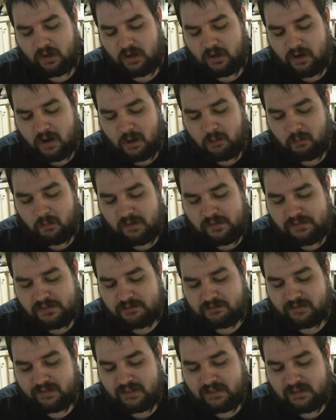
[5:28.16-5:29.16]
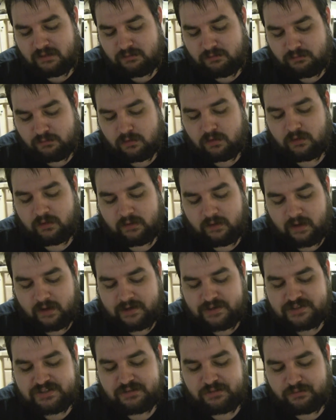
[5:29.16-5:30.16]
1/3
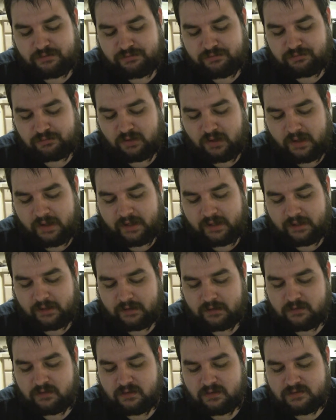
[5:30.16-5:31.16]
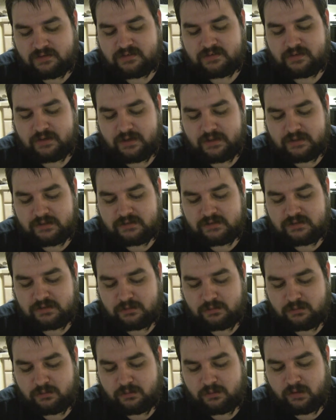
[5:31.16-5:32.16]
Geist with flying, and it's
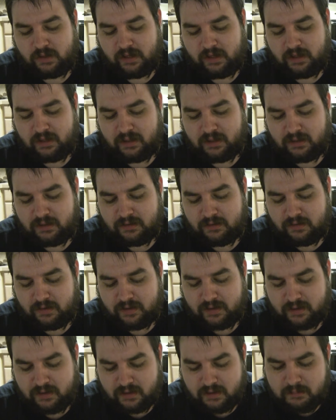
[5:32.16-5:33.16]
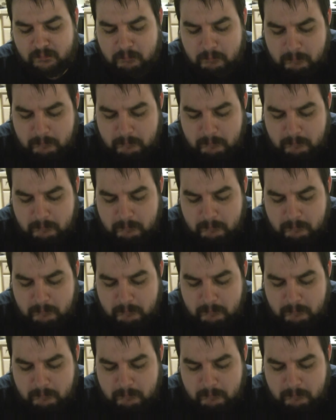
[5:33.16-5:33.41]
2 and a